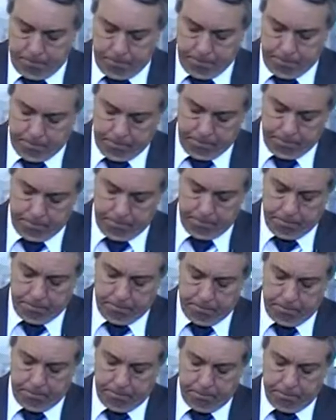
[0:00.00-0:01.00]

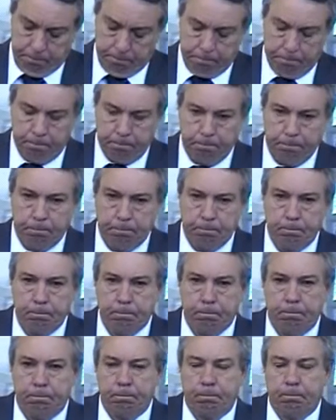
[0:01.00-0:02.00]

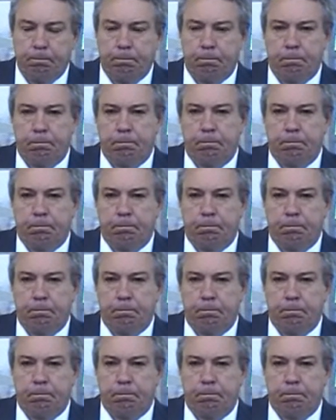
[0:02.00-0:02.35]
Nobody speaks.